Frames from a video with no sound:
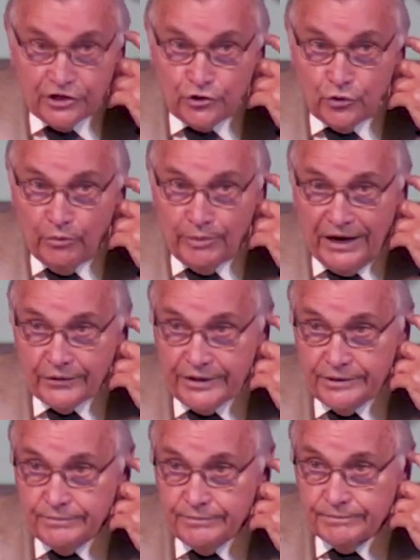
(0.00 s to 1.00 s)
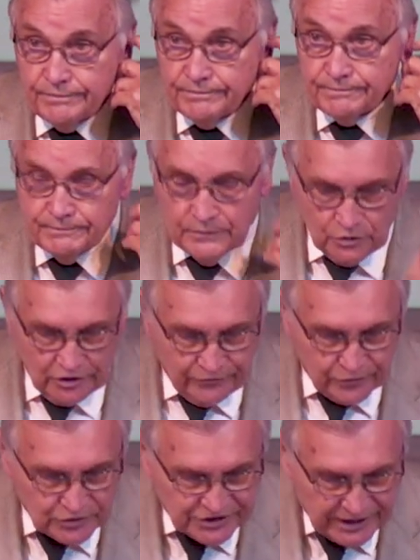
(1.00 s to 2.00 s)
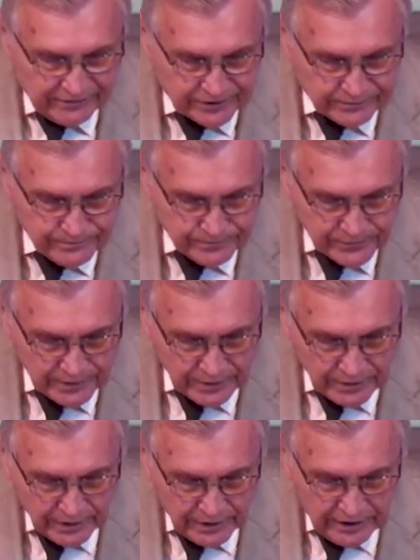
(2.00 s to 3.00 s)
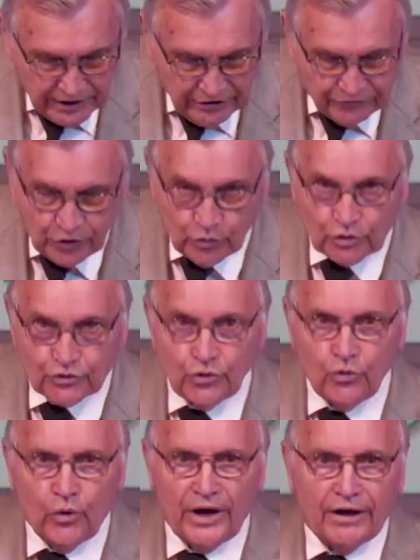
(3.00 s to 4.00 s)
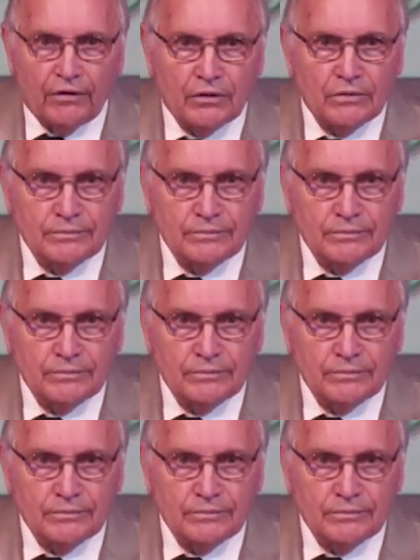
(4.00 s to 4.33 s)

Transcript: do about it. Look at verse 7. If you will do well,